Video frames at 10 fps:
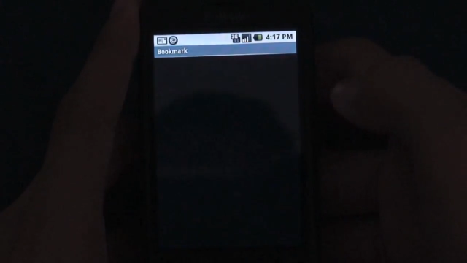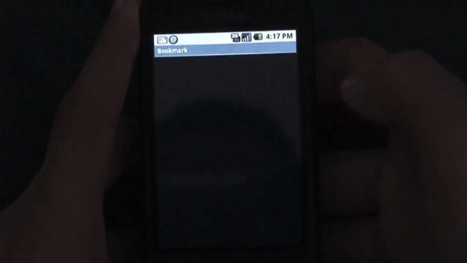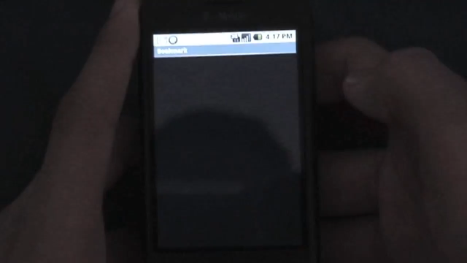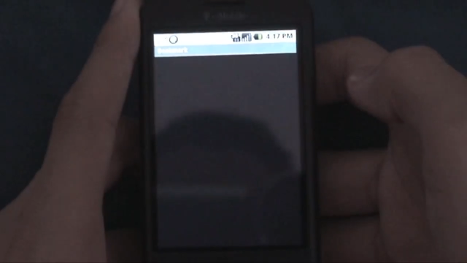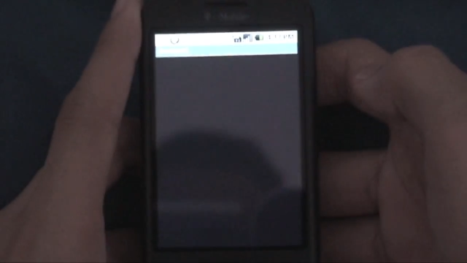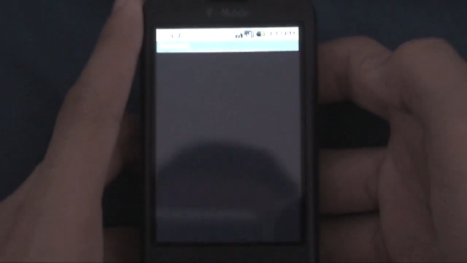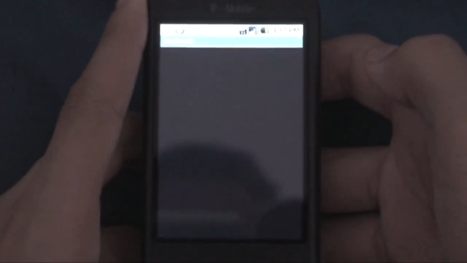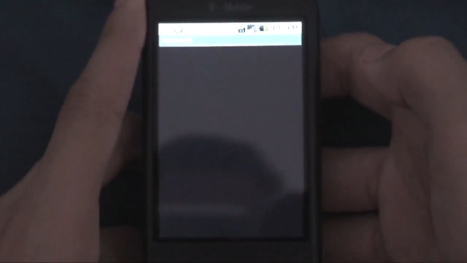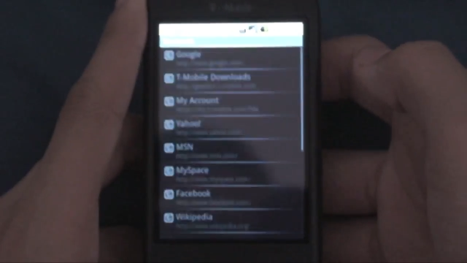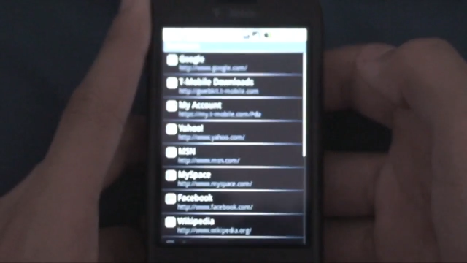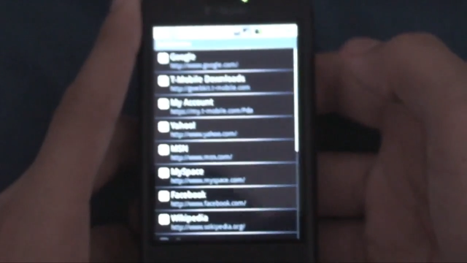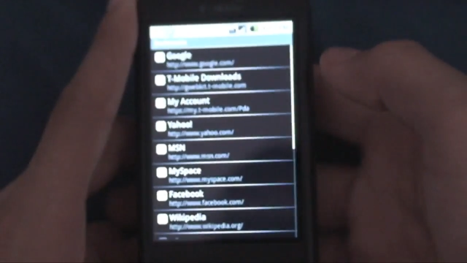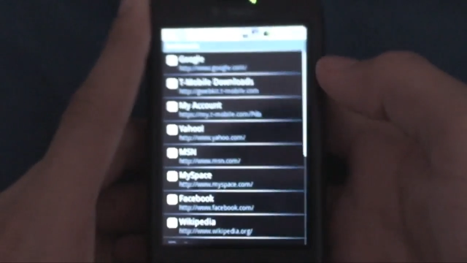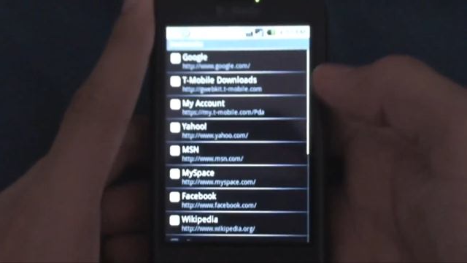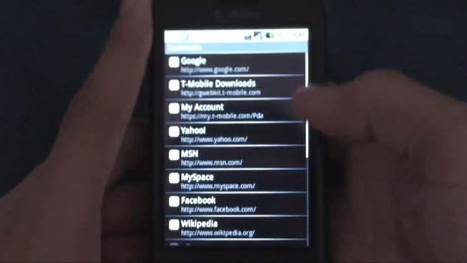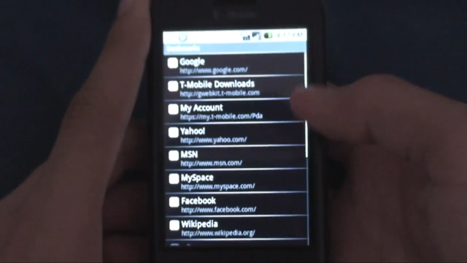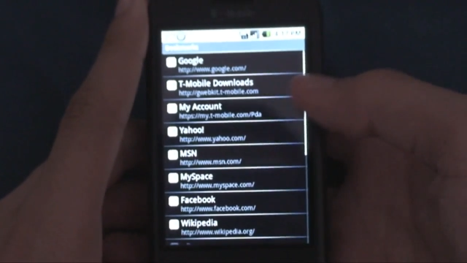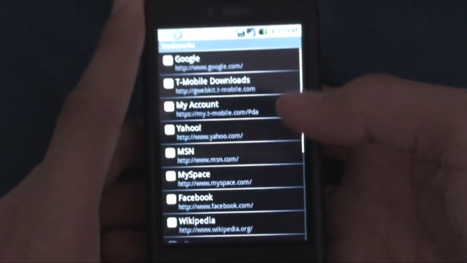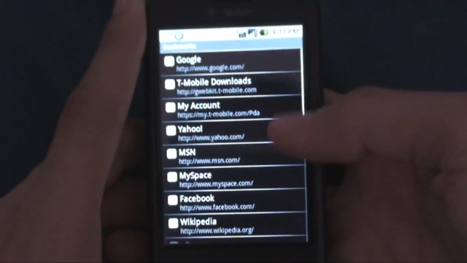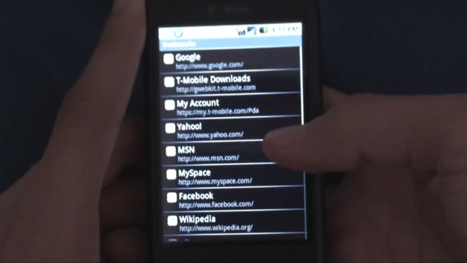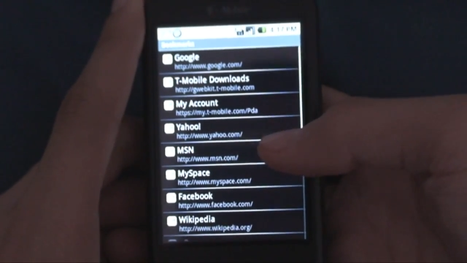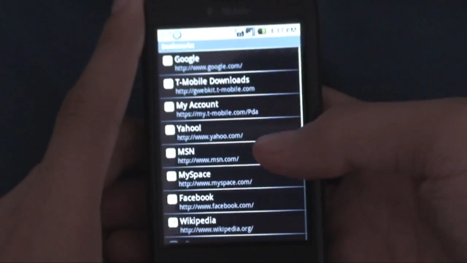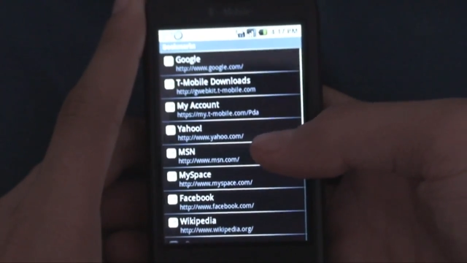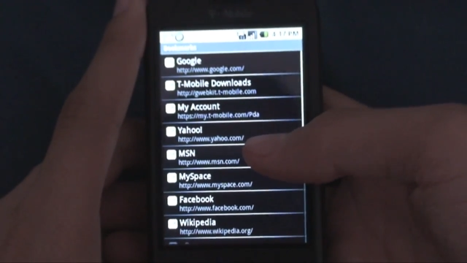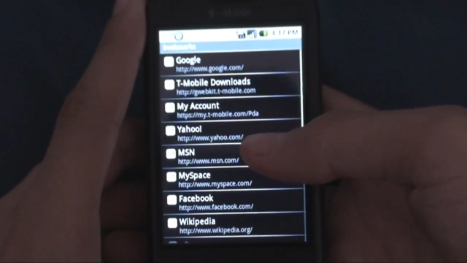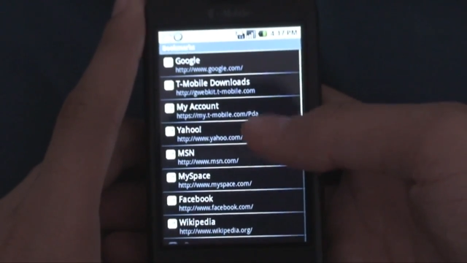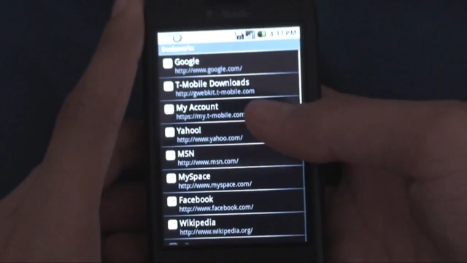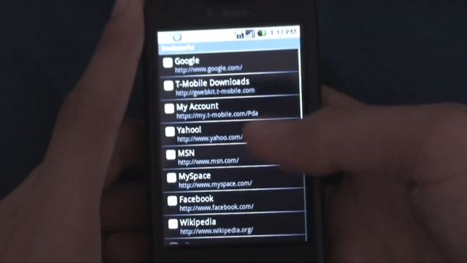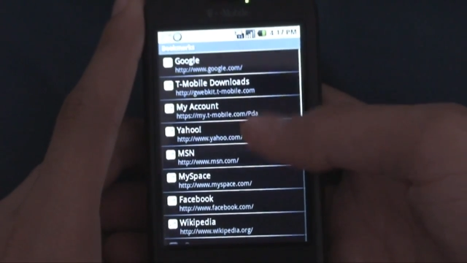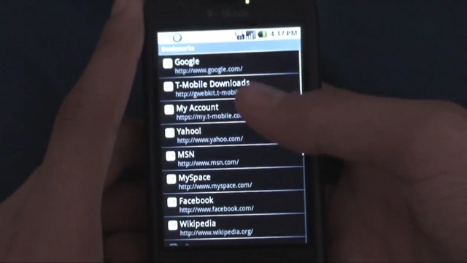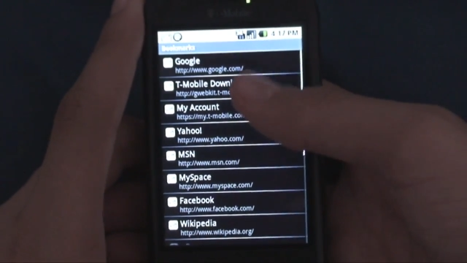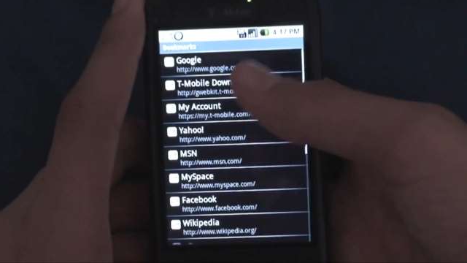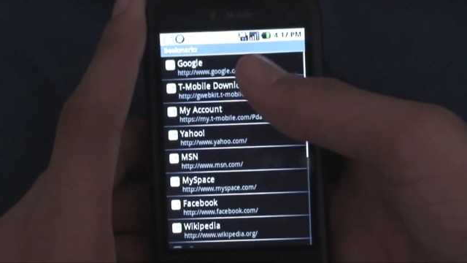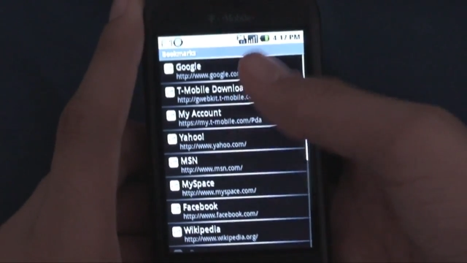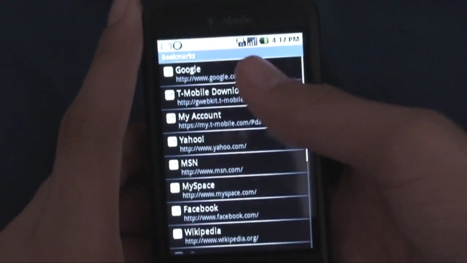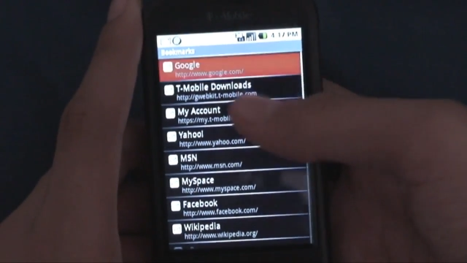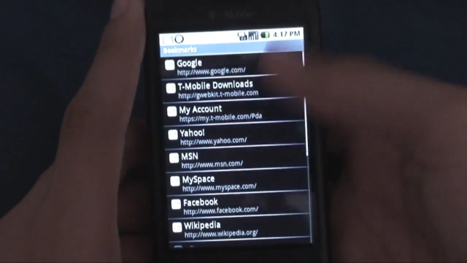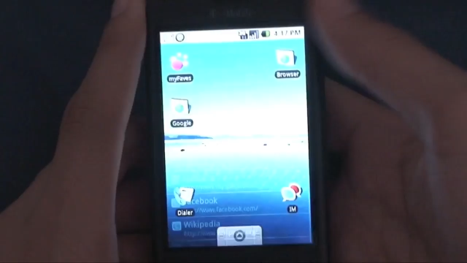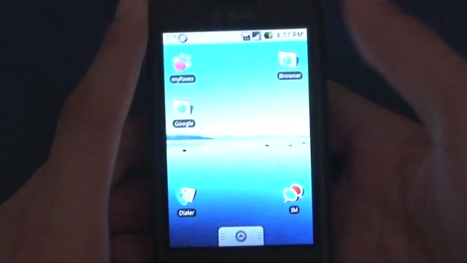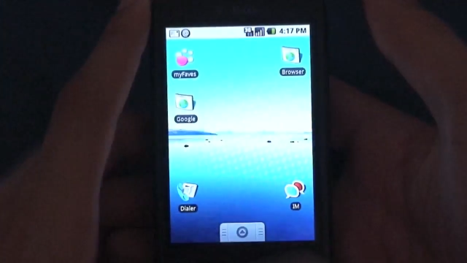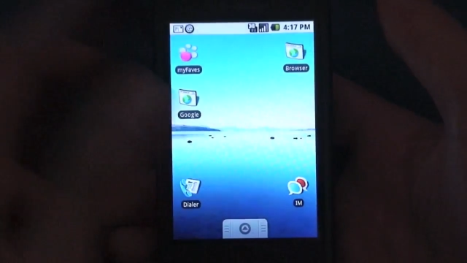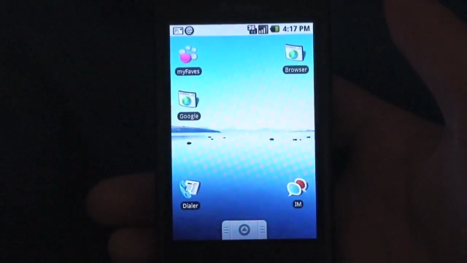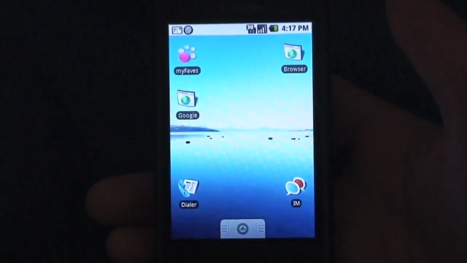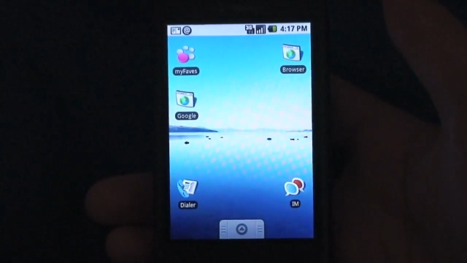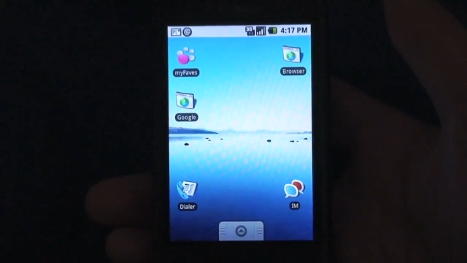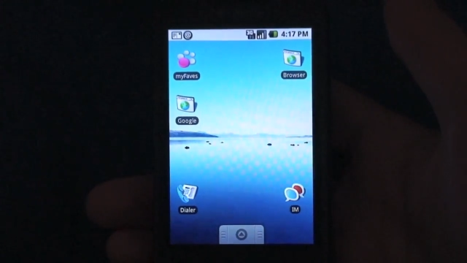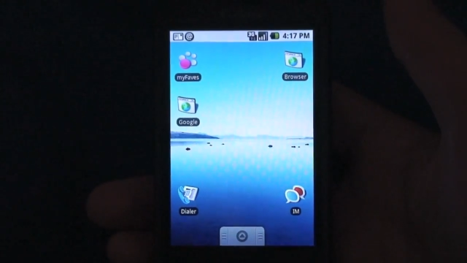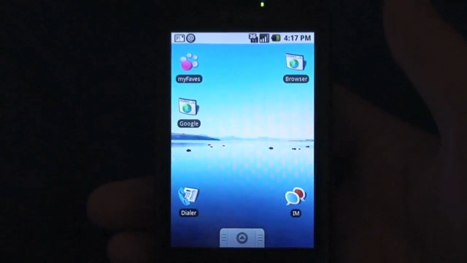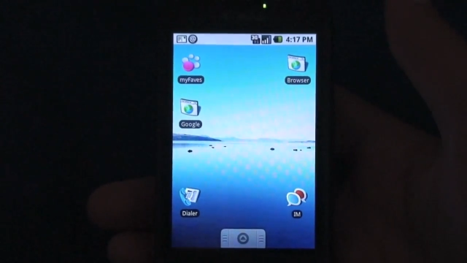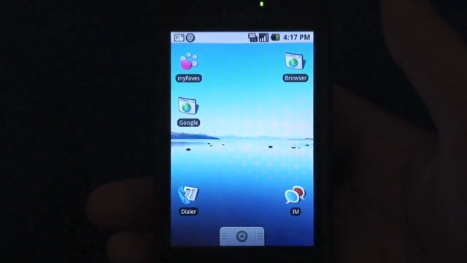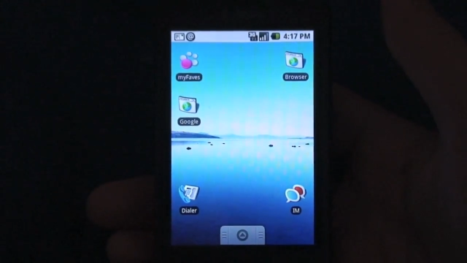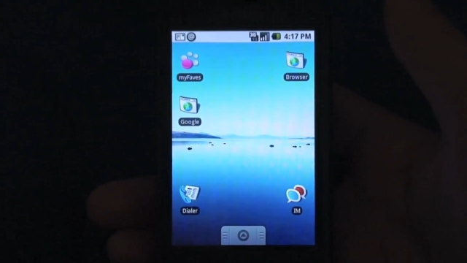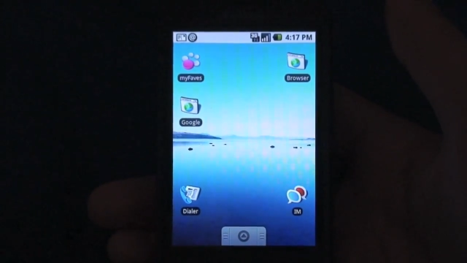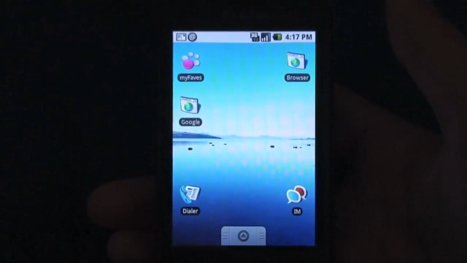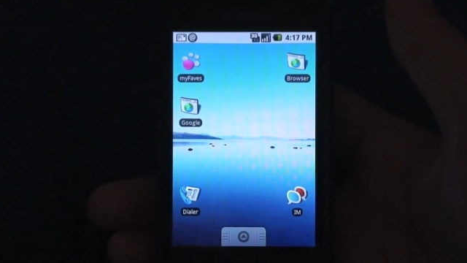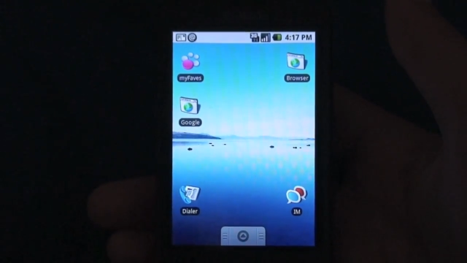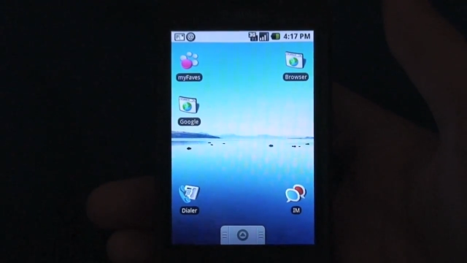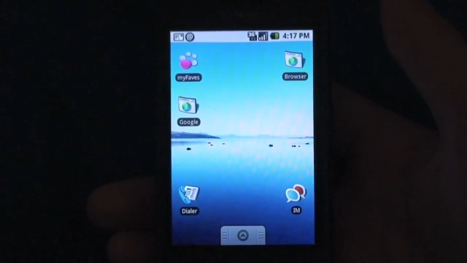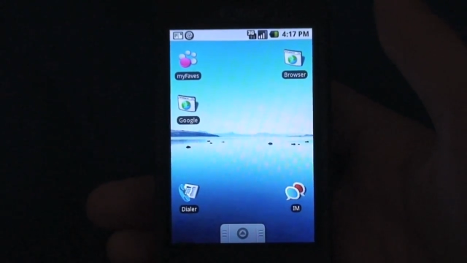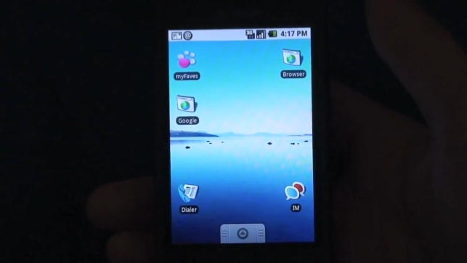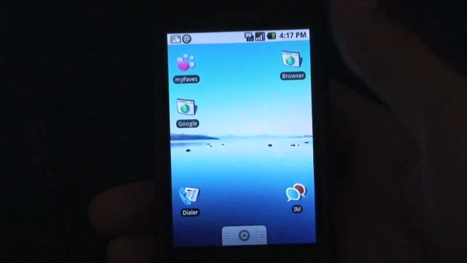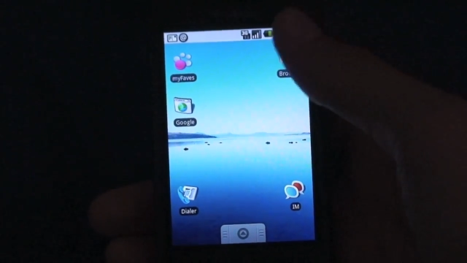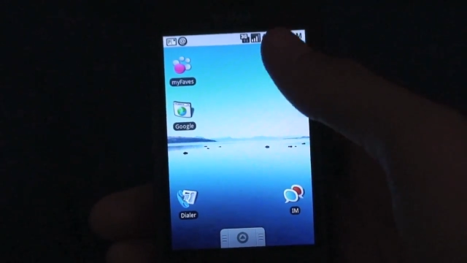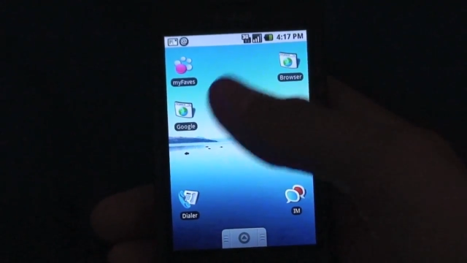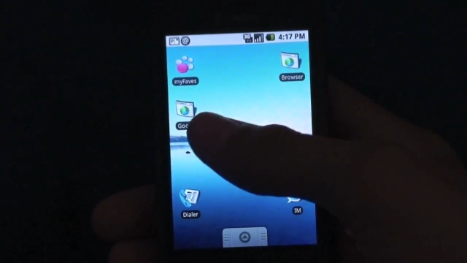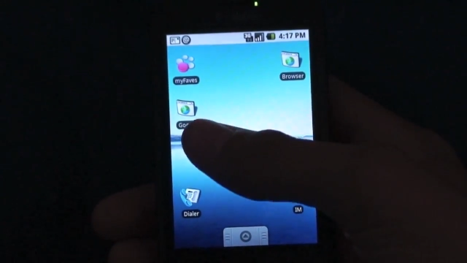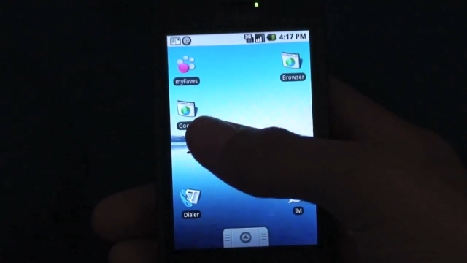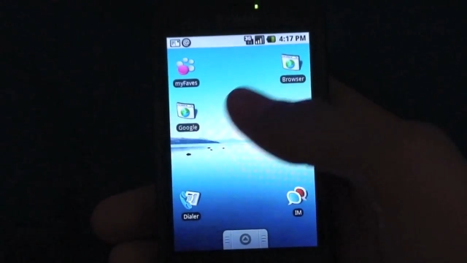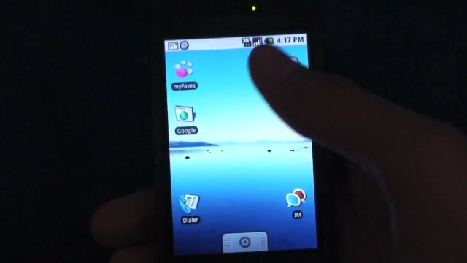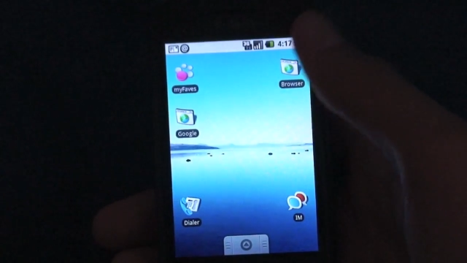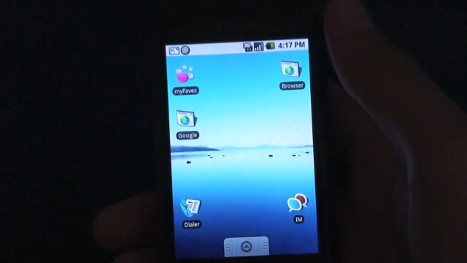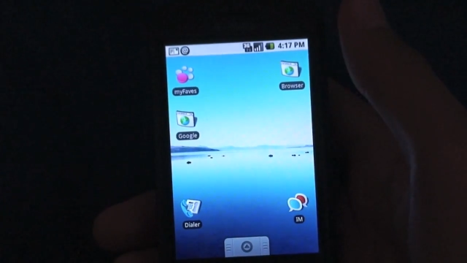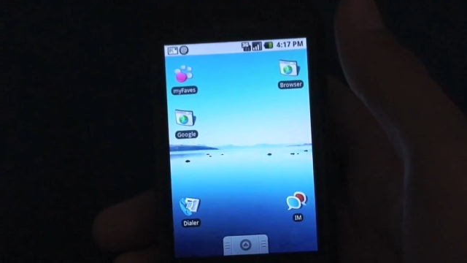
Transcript: No face is visible, so there are no lips to read.